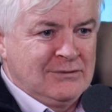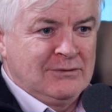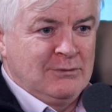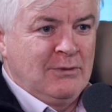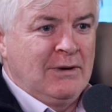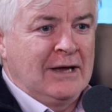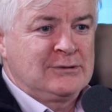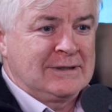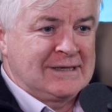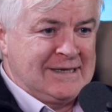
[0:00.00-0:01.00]
do. Uh,
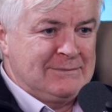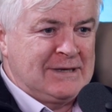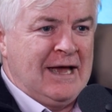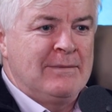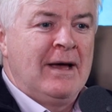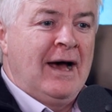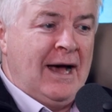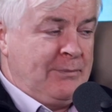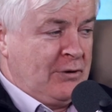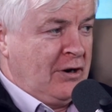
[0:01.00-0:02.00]
so at the same time,
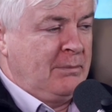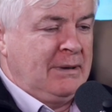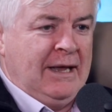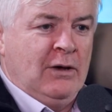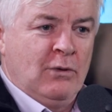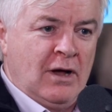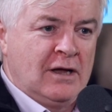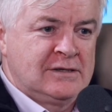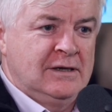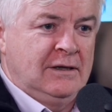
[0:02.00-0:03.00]
I put on a play, Oh,
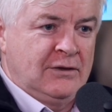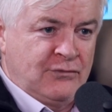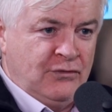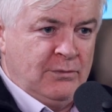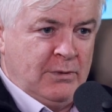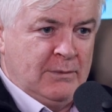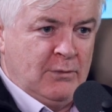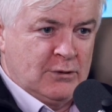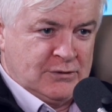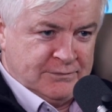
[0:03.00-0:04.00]
Gosnell, The Truth About
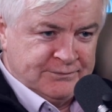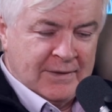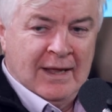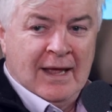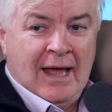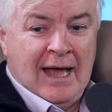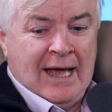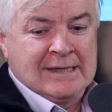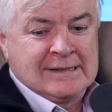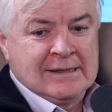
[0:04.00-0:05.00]
Abortion.
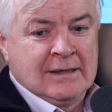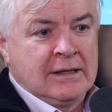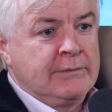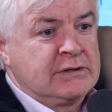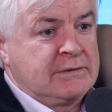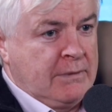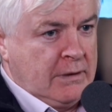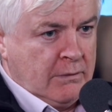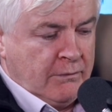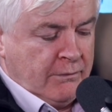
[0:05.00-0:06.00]
And it was
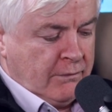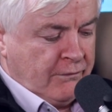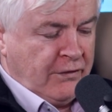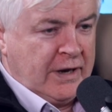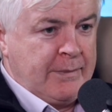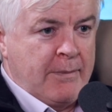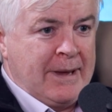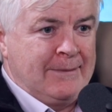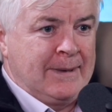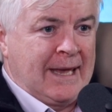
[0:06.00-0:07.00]
fully
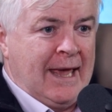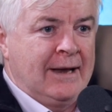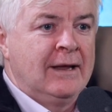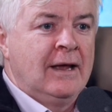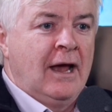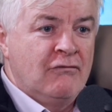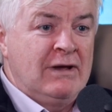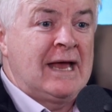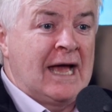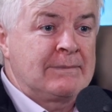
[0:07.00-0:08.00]
verbatim again, a
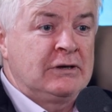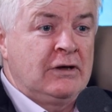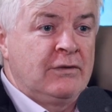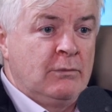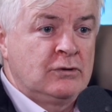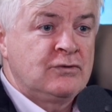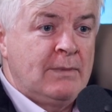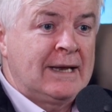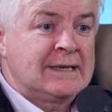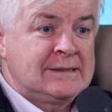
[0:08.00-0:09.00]
reenactment of the most
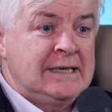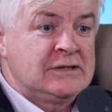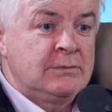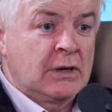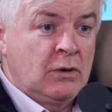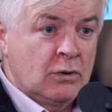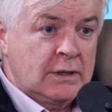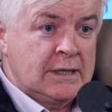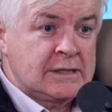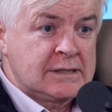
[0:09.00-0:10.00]
dramatic scenes from the
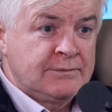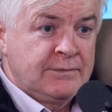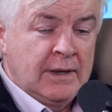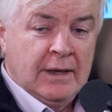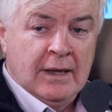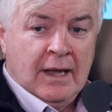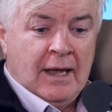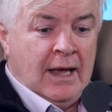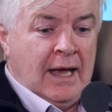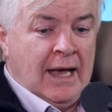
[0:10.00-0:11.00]
court case.
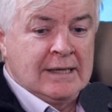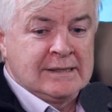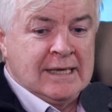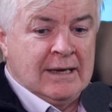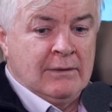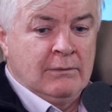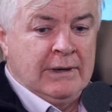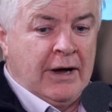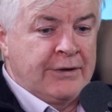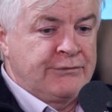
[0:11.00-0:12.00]
And uh,
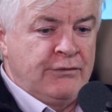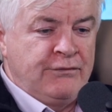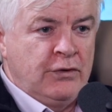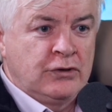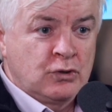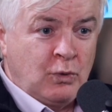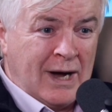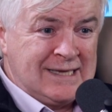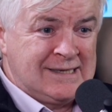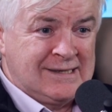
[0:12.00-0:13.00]
we got reviewed
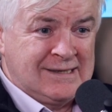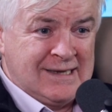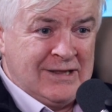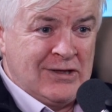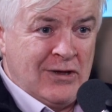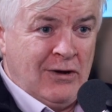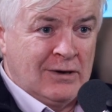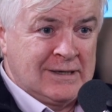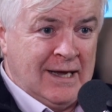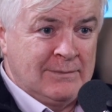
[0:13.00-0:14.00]
twice in the New
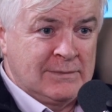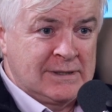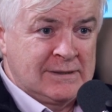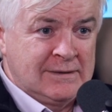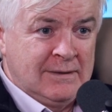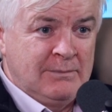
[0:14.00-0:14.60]
York Times